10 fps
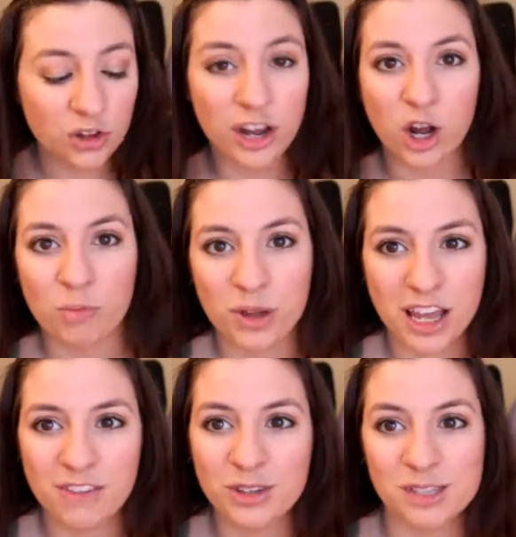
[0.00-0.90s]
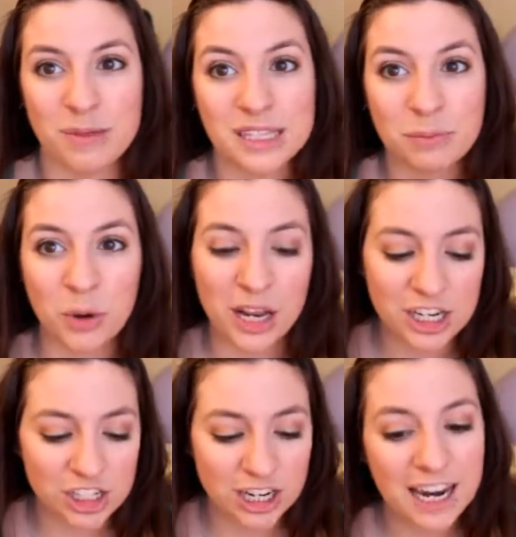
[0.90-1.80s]
I hope it gave you some
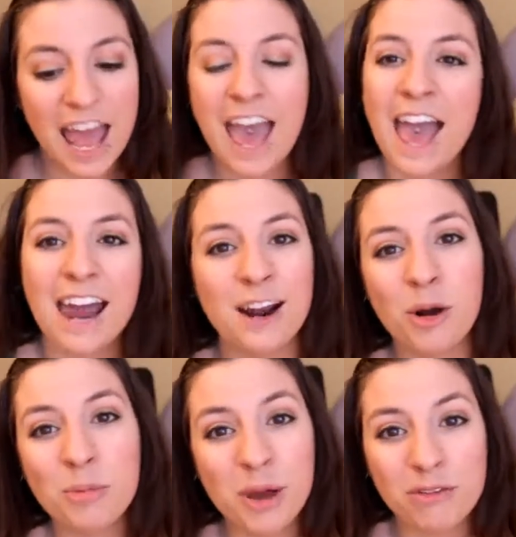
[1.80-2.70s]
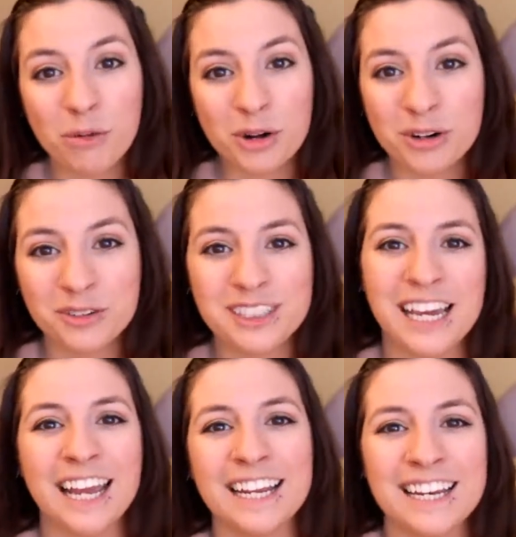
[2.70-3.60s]
inspiration and I hope you have a wonderful day.